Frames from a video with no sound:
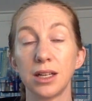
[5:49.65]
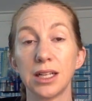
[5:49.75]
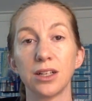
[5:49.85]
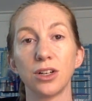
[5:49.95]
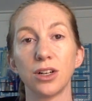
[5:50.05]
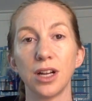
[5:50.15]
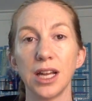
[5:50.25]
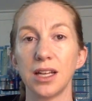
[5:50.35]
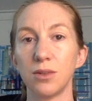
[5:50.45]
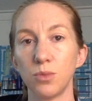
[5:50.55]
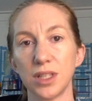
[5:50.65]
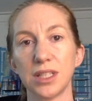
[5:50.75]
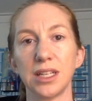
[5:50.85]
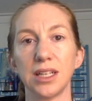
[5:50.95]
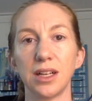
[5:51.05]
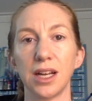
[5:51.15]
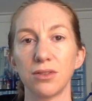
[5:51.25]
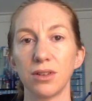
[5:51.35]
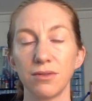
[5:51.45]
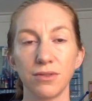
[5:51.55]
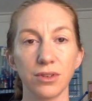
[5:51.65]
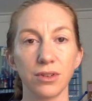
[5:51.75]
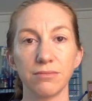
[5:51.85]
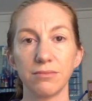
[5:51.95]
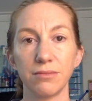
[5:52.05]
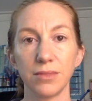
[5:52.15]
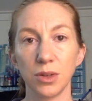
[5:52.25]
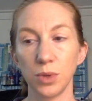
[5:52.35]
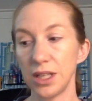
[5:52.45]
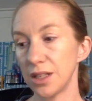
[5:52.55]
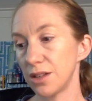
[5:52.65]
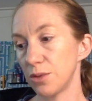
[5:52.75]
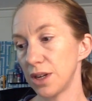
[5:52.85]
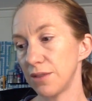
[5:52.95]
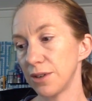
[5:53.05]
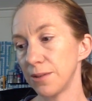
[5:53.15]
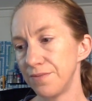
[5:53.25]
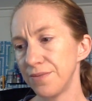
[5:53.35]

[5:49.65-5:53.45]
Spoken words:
clear her head and wants to get out for the weekend or whatever.